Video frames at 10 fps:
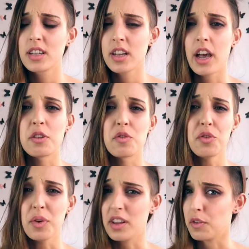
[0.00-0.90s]
kind of
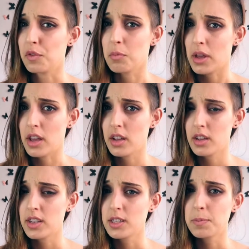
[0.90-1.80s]
tricky for me,
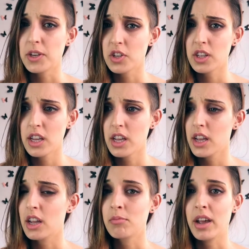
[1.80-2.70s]
especially
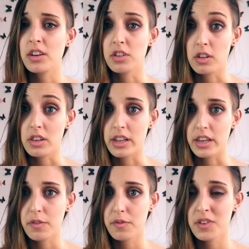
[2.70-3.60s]
in my adult life.